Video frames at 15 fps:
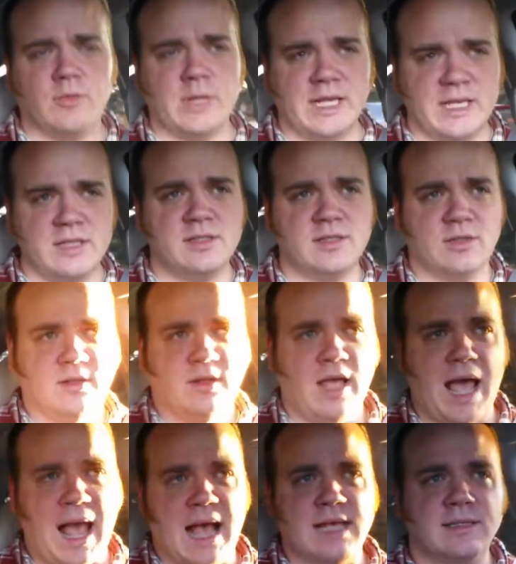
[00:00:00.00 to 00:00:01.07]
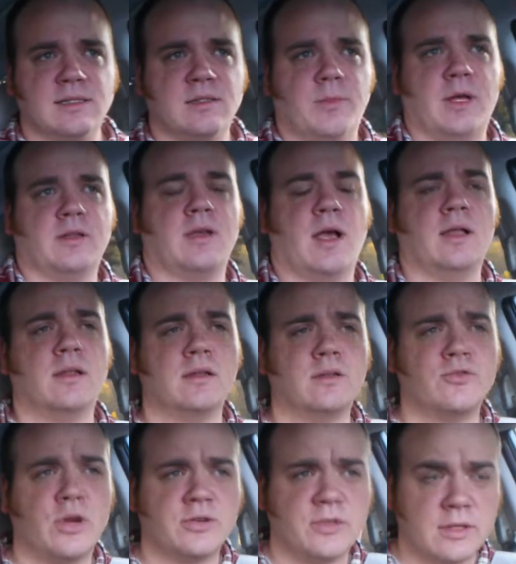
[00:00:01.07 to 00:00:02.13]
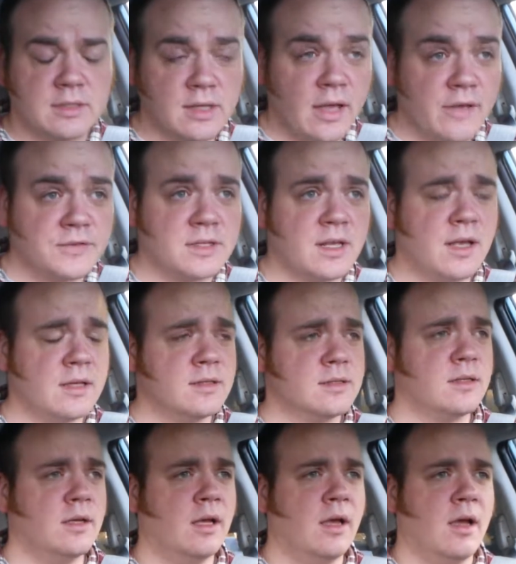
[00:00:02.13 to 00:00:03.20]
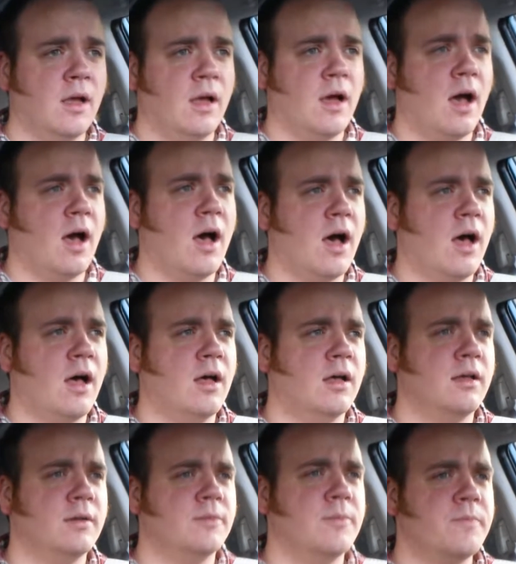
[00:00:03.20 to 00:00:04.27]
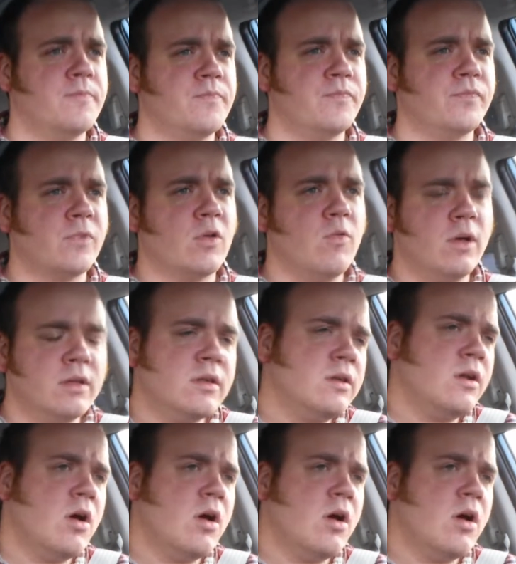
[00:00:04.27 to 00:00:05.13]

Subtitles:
when he's asked about the island, the treasure that's left, says, well, I